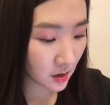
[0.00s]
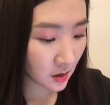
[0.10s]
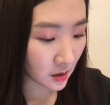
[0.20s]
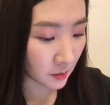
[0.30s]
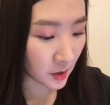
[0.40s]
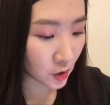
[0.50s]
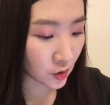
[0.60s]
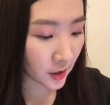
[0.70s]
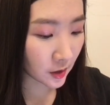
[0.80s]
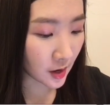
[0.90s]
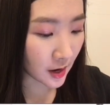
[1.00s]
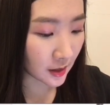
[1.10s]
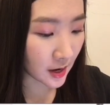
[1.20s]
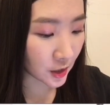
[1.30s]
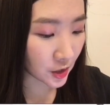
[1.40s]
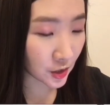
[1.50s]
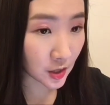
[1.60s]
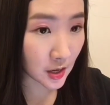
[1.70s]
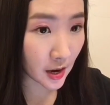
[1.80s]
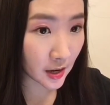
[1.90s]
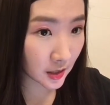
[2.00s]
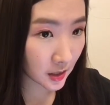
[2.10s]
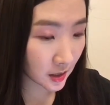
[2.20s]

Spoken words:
I'm not drawing her eyelashes yet.